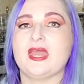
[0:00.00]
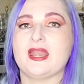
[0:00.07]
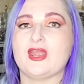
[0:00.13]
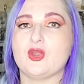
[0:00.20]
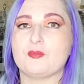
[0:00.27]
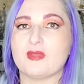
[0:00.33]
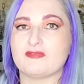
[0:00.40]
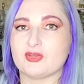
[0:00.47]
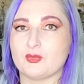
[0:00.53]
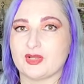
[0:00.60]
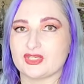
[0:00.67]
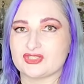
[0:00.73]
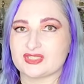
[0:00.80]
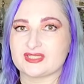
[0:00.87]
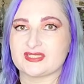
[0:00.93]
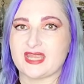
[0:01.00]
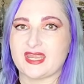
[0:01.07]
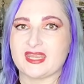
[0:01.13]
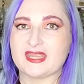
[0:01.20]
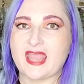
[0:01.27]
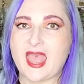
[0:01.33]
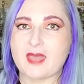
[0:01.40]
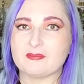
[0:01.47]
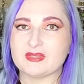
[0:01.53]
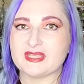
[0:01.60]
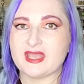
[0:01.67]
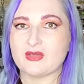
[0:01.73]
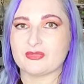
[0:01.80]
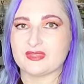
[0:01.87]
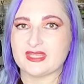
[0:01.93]
And I hope everyone is just staying
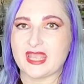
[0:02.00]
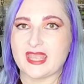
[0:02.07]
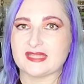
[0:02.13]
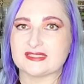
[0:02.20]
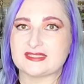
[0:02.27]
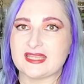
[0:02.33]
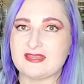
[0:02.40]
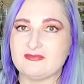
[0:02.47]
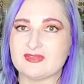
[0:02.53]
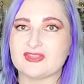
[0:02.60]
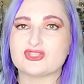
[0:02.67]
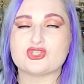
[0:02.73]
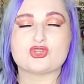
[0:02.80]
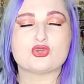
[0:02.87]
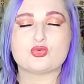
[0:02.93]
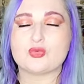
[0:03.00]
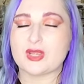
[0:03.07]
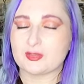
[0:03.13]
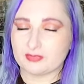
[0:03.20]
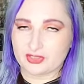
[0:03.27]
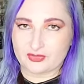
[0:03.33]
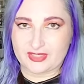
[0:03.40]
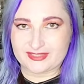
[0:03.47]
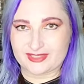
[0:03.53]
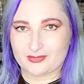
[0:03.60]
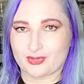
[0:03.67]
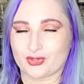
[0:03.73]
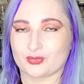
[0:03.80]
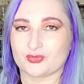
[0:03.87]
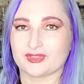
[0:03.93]
happy, healthy, and safe in this incredibly
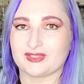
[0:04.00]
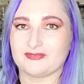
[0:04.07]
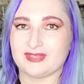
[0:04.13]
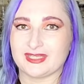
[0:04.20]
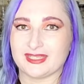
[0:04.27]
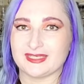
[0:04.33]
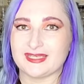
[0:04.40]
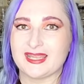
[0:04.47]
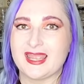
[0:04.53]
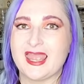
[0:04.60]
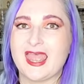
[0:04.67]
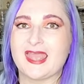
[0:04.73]
crazy world we're living in.